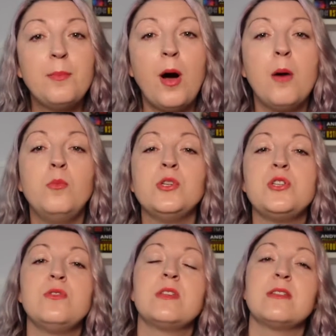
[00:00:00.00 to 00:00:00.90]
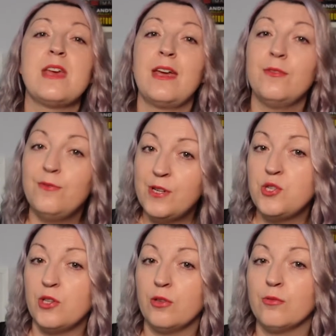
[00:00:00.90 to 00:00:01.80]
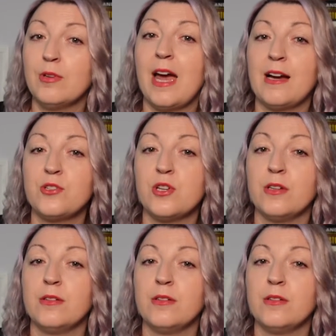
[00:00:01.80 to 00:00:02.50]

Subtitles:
bomb, which uses a fission reaction.